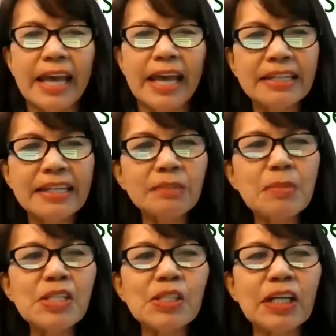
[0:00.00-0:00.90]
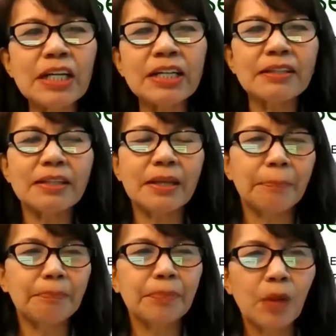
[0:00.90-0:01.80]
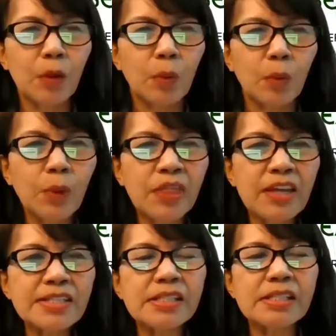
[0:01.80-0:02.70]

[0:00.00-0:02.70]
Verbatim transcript: And let me start with this